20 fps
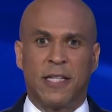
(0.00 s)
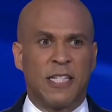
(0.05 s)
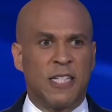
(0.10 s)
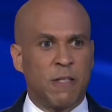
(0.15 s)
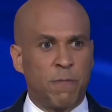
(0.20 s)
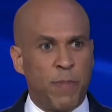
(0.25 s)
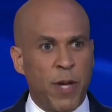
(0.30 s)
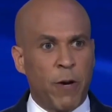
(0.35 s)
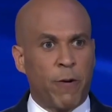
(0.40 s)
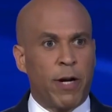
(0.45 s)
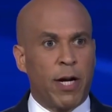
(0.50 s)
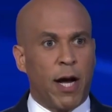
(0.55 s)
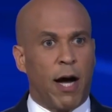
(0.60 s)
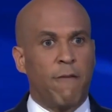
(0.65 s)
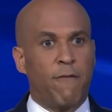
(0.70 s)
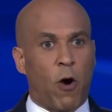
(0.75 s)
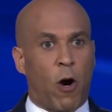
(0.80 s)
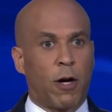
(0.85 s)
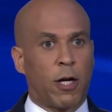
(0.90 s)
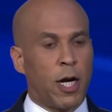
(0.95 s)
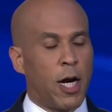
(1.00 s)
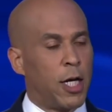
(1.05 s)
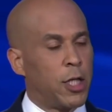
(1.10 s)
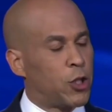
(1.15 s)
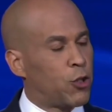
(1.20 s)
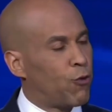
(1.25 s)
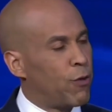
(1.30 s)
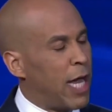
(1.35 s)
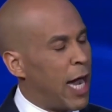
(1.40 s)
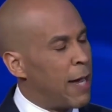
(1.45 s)
The spirit of our
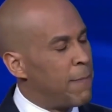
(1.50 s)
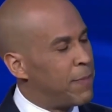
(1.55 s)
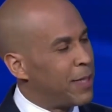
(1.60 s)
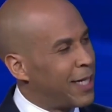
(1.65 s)
country,